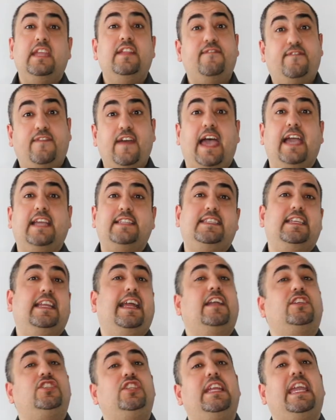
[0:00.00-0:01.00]
In fact, it
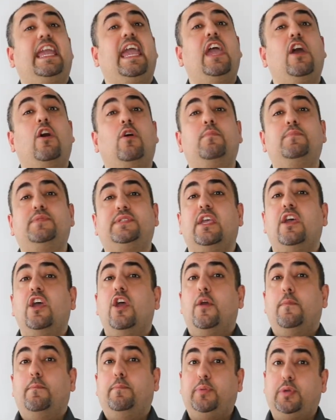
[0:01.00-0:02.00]
actually helps
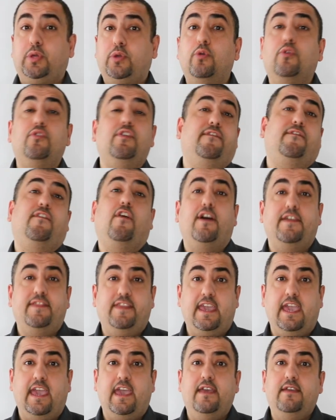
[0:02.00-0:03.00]
purify
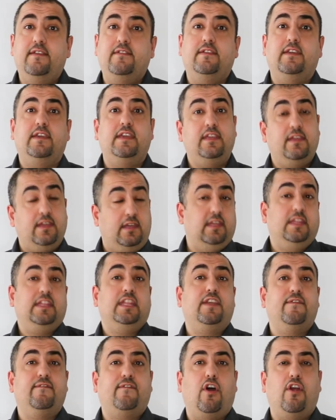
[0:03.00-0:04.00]
the air in
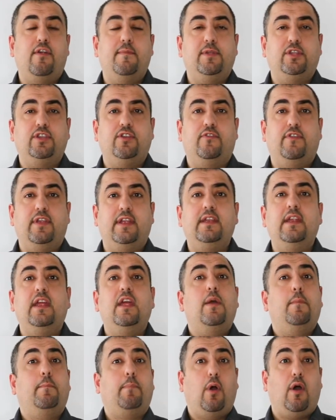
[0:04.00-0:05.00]
the environment you're in
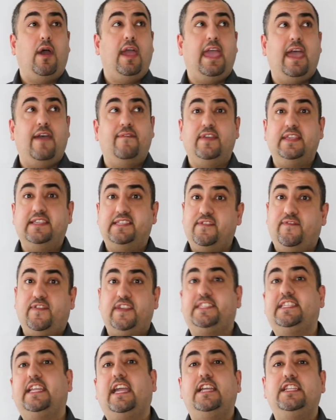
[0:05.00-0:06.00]
by having
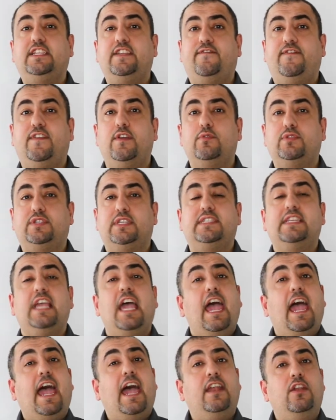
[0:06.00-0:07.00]
sophisticated filters,
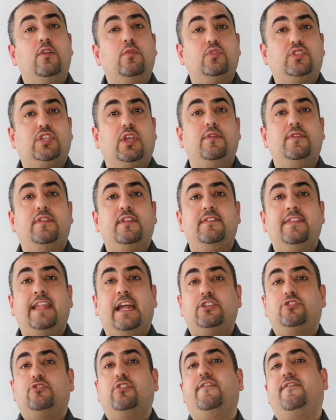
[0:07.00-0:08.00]
and also the
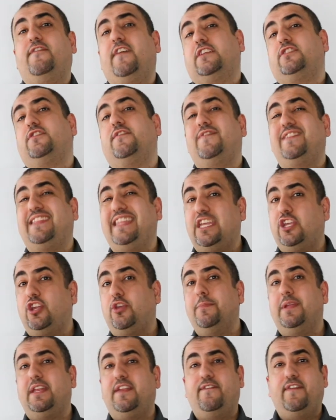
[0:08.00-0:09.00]
natural effect of
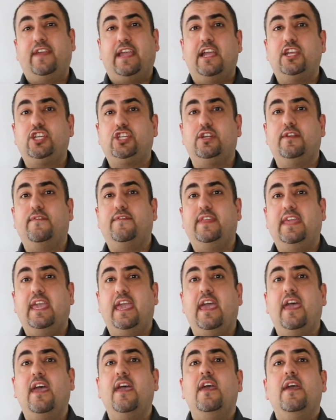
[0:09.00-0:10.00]
dehumidification of the
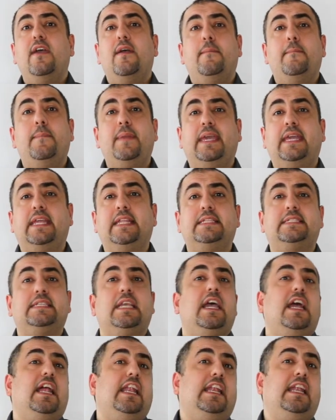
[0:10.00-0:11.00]
air means
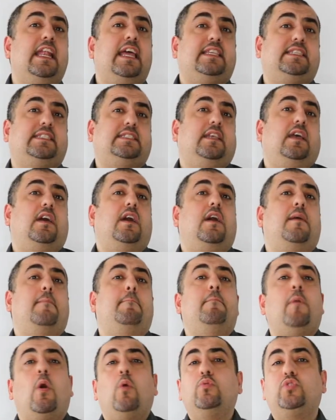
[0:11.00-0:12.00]
less
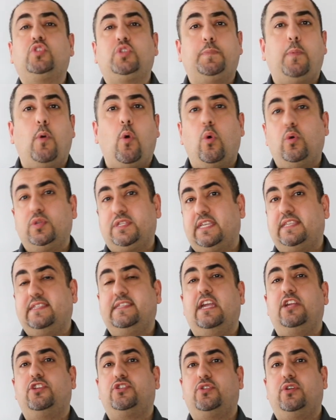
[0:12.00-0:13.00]
mold spores,
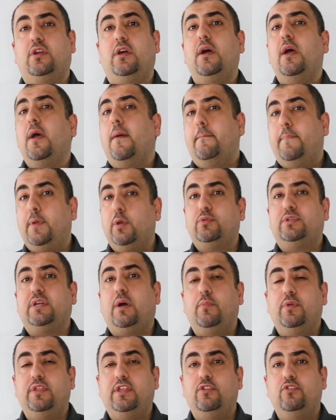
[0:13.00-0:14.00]
etc., build
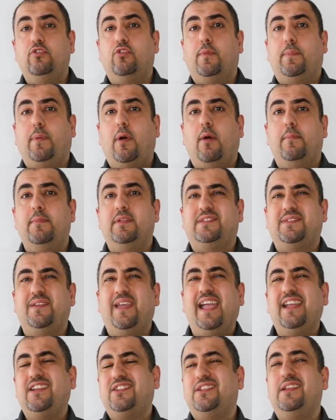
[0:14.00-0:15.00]
up within your apartment. So it
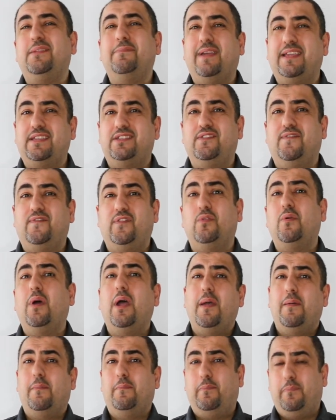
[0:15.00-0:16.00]
actually makes you feel
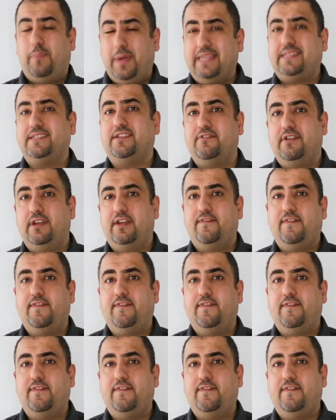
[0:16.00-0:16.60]
better in